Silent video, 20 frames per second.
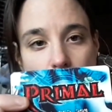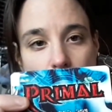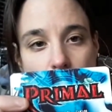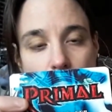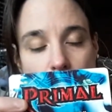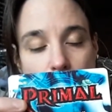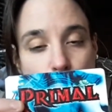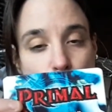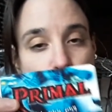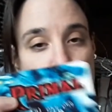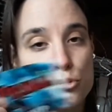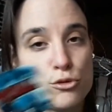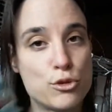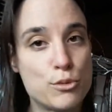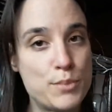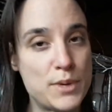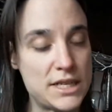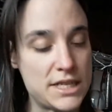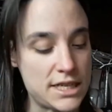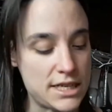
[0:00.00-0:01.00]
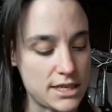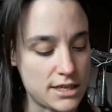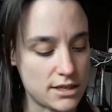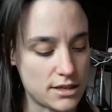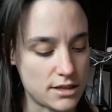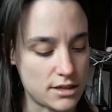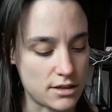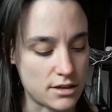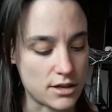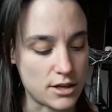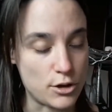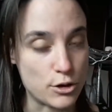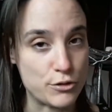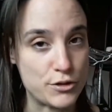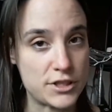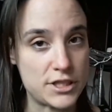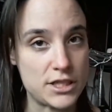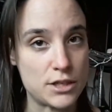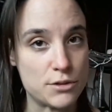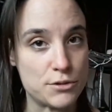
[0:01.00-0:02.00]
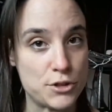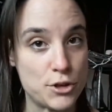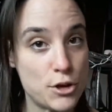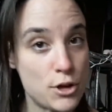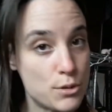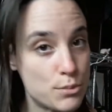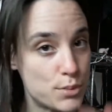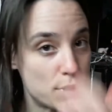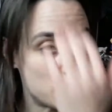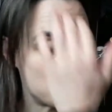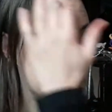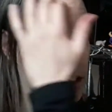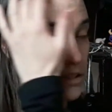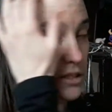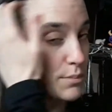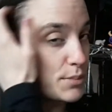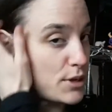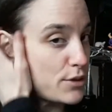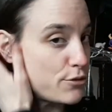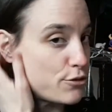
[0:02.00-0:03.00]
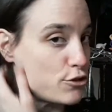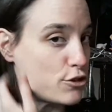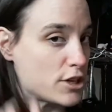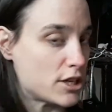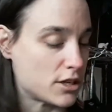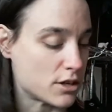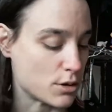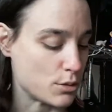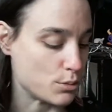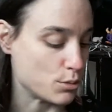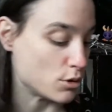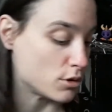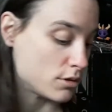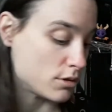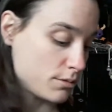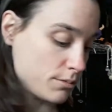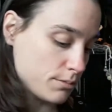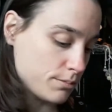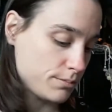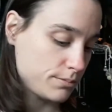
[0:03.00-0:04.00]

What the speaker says: It was for bidding, and I was the only person to bid for it, and I won.